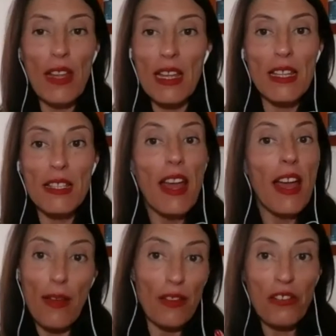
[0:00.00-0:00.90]
is
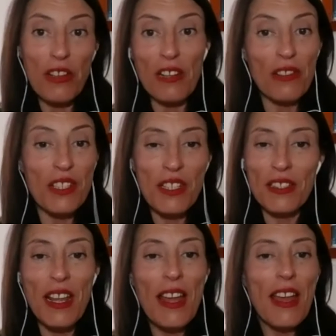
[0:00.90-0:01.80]
having your nails done.
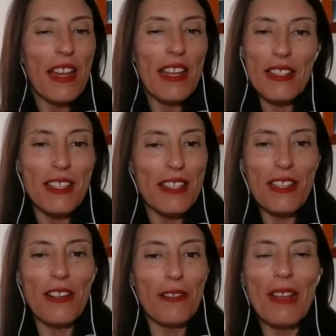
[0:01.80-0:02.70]
It's,
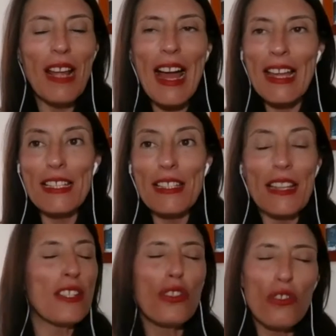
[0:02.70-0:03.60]
and
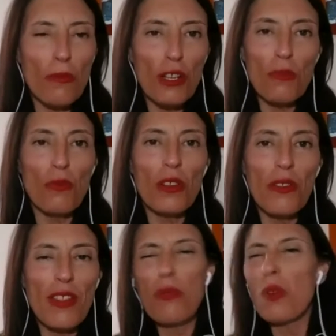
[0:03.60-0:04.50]
it's so much more.
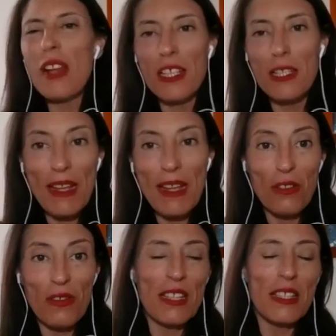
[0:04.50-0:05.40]
That's one aspect of
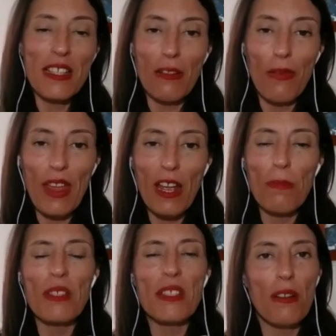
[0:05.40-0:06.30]
it, that's self-care.
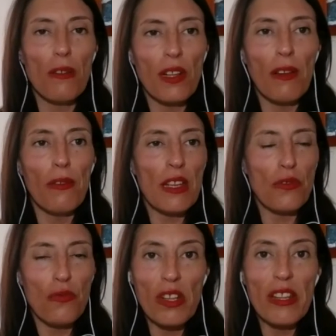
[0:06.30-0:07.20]
But self-love
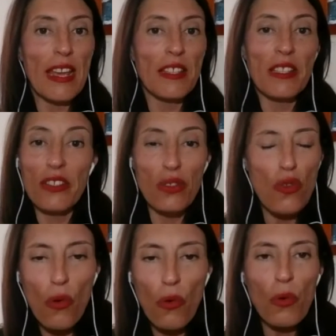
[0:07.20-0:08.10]
is really getting to
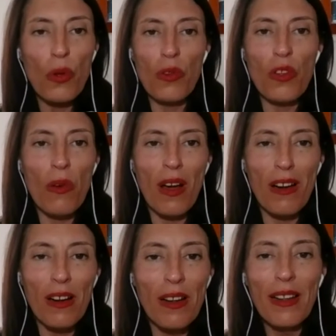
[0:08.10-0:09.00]
know who you
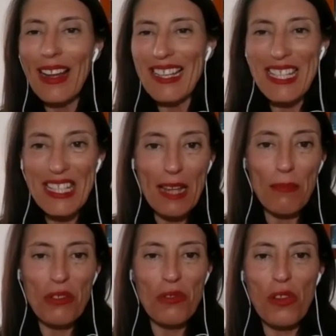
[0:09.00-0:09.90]
are, accept
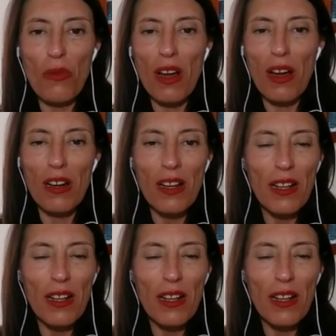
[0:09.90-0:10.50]
who you are,